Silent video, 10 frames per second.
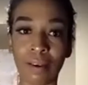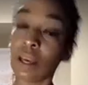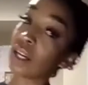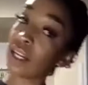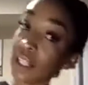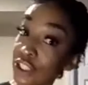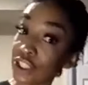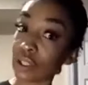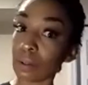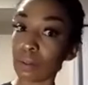could
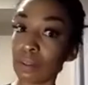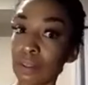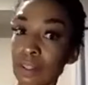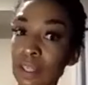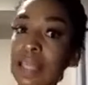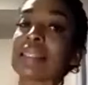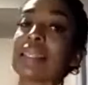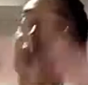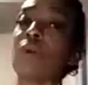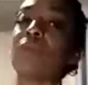you?
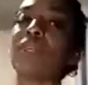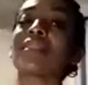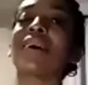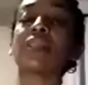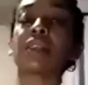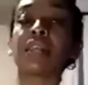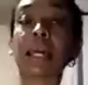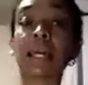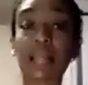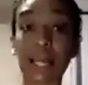See, when we start
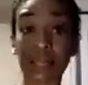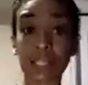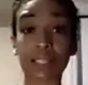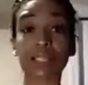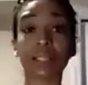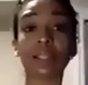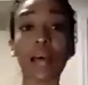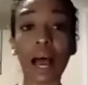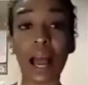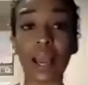saying that this is a
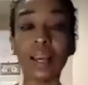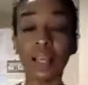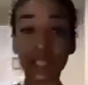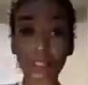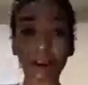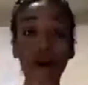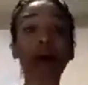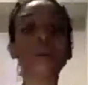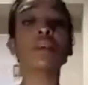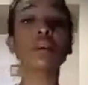lot, these
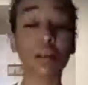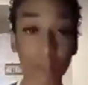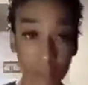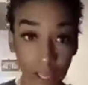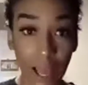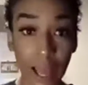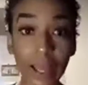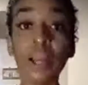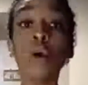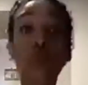calls are a lot,
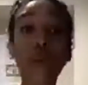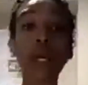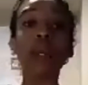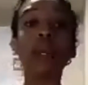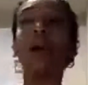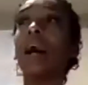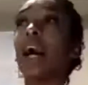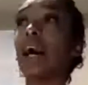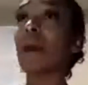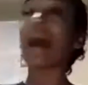
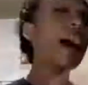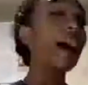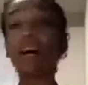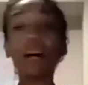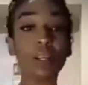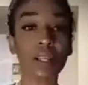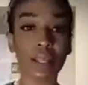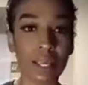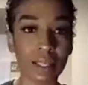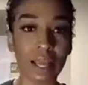I have other
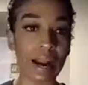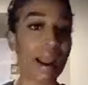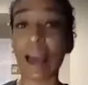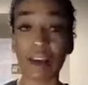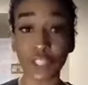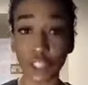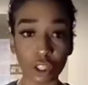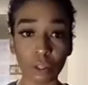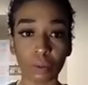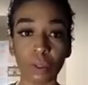things that I have to
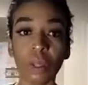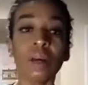do.